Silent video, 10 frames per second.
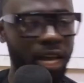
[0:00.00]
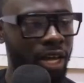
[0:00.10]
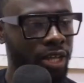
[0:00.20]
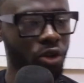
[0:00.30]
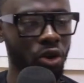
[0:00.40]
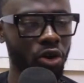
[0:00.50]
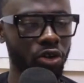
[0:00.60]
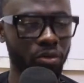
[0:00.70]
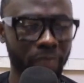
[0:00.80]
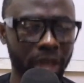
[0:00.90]
So you
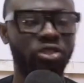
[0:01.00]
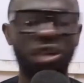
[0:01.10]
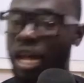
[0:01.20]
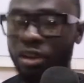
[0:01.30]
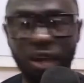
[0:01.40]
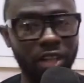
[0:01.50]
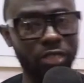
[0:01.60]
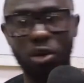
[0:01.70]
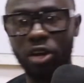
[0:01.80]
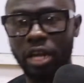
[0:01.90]
make sure that you
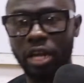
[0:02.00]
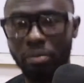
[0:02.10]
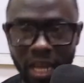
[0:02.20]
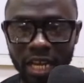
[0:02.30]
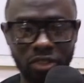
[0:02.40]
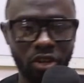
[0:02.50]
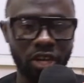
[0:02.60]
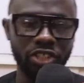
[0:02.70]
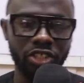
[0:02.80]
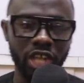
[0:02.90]
explore the playlist on the
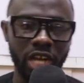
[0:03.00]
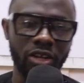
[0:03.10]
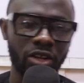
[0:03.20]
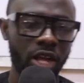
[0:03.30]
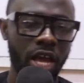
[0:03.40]
channel